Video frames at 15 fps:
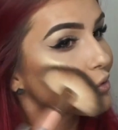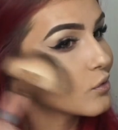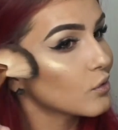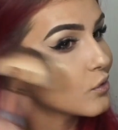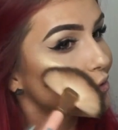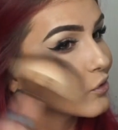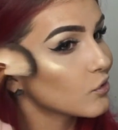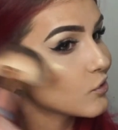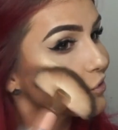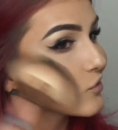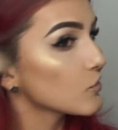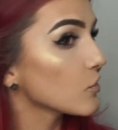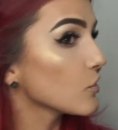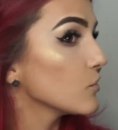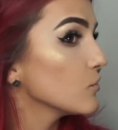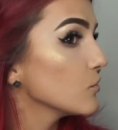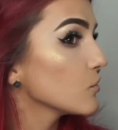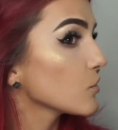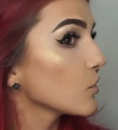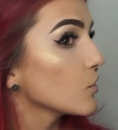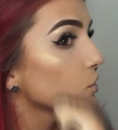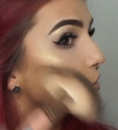And it just gives
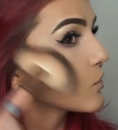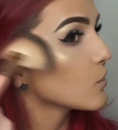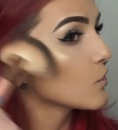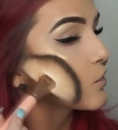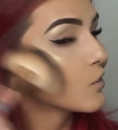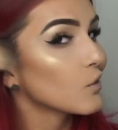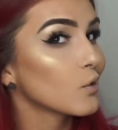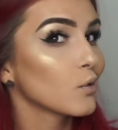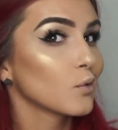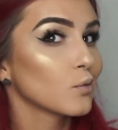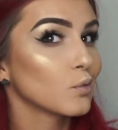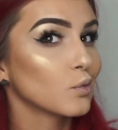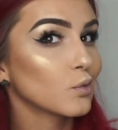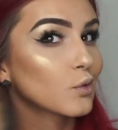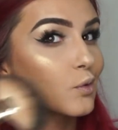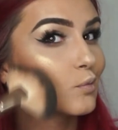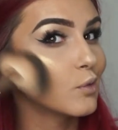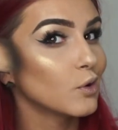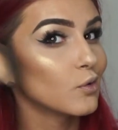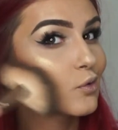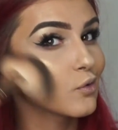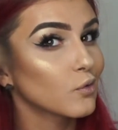like the
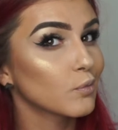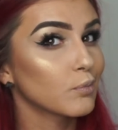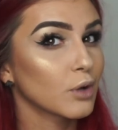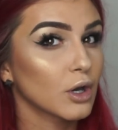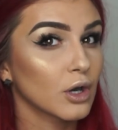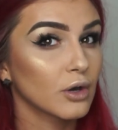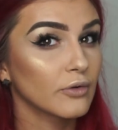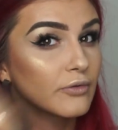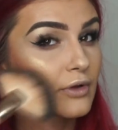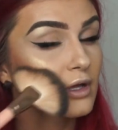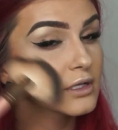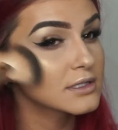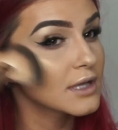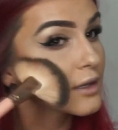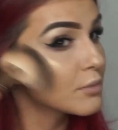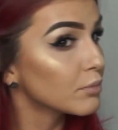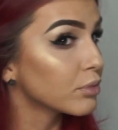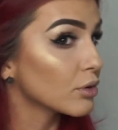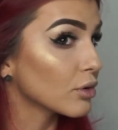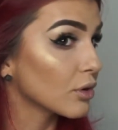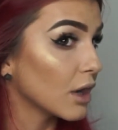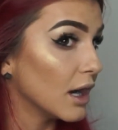most perfect like
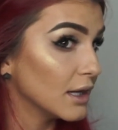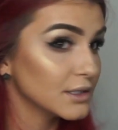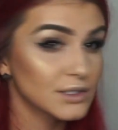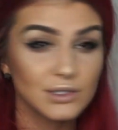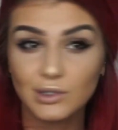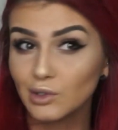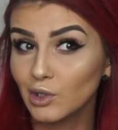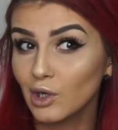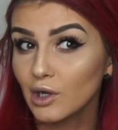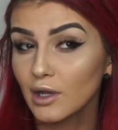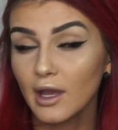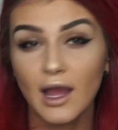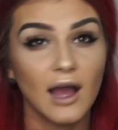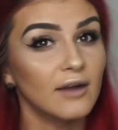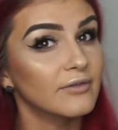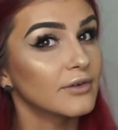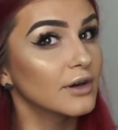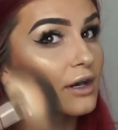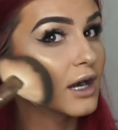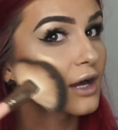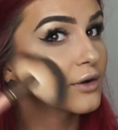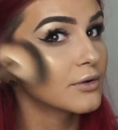bronzed look
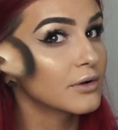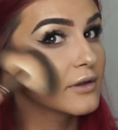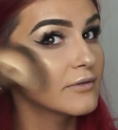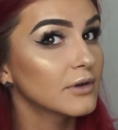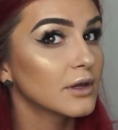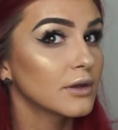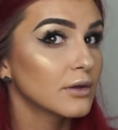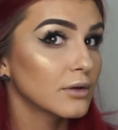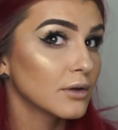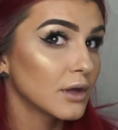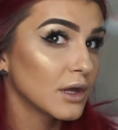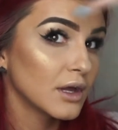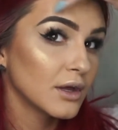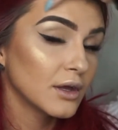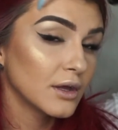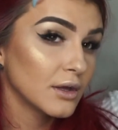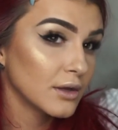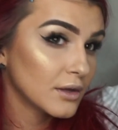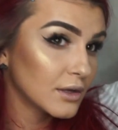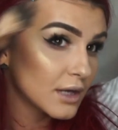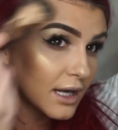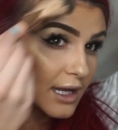ever.
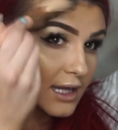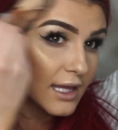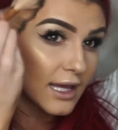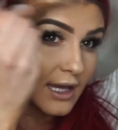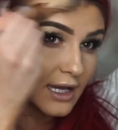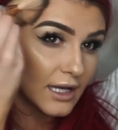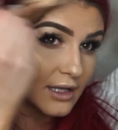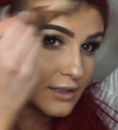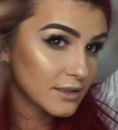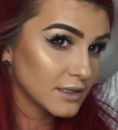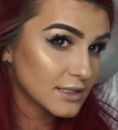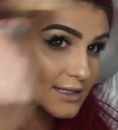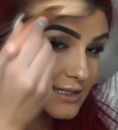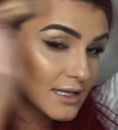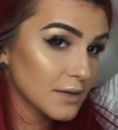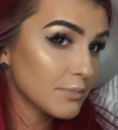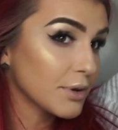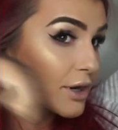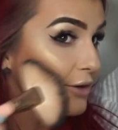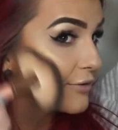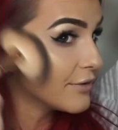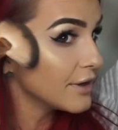I can't. This is like
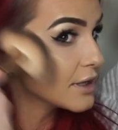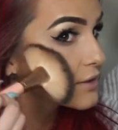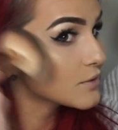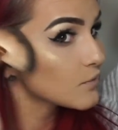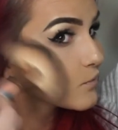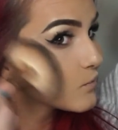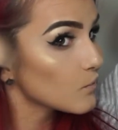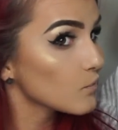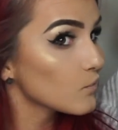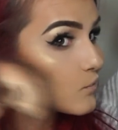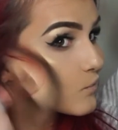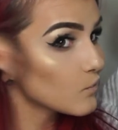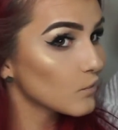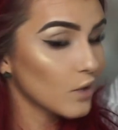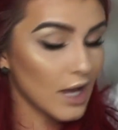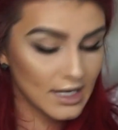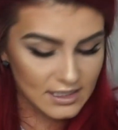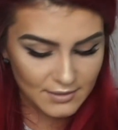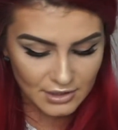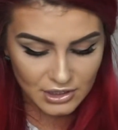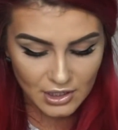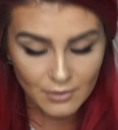perfect. And
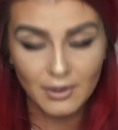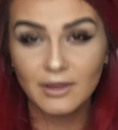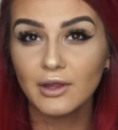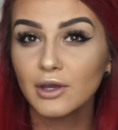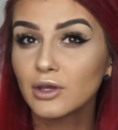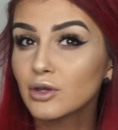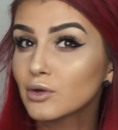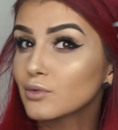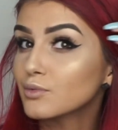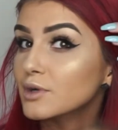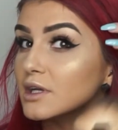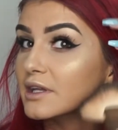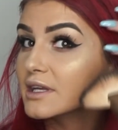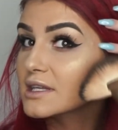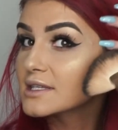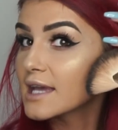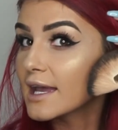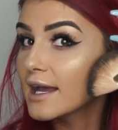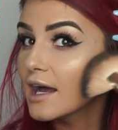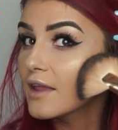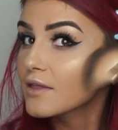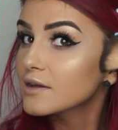especially when like you're really
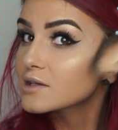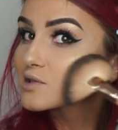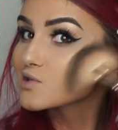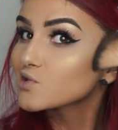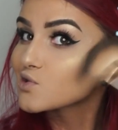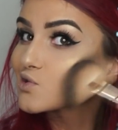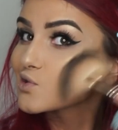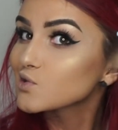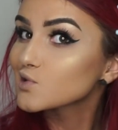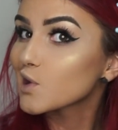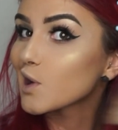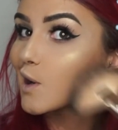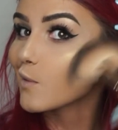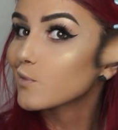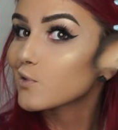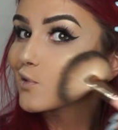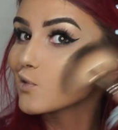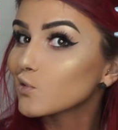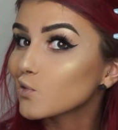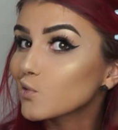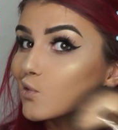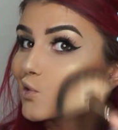tan, this just looks
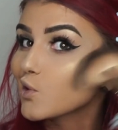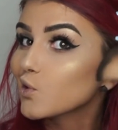absolutely